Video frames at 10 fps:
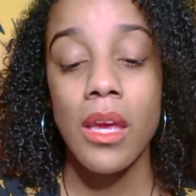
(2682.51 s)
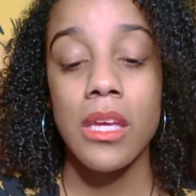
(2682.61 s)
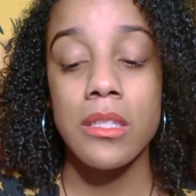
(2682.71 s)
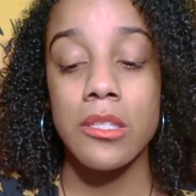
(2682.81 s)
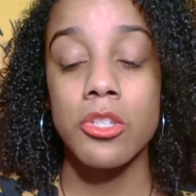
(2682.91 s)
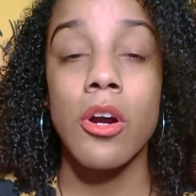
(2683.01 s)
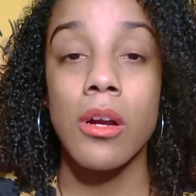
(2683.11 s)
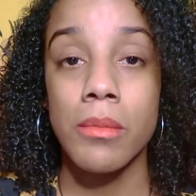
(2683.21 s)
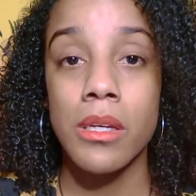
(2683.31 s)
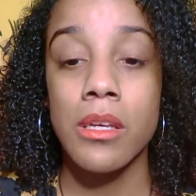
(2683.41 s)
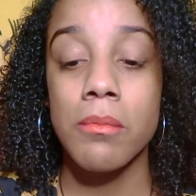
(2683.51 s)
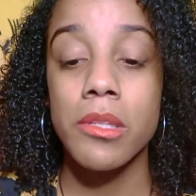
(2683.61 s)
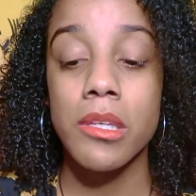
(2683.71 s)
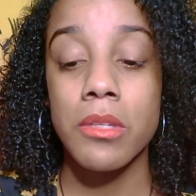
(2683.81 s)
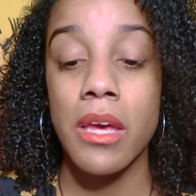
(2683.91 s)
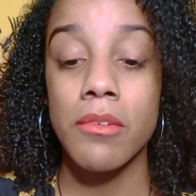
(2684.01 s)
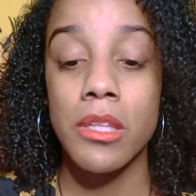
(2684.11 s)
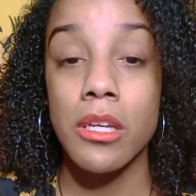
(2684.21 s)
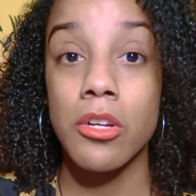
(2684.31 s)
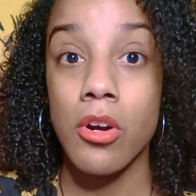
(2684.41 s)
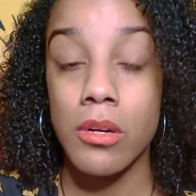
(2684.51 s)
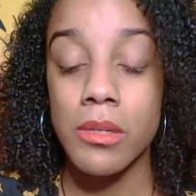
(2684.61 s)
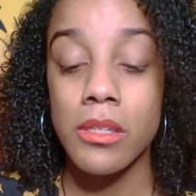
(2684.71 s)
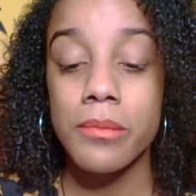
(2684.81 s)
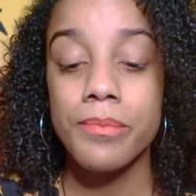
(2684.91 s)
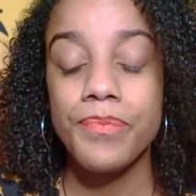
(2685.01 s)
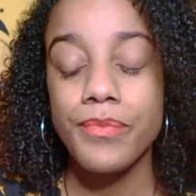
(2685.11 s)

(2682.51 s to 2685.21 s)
It's his karma. He believes heavily in karma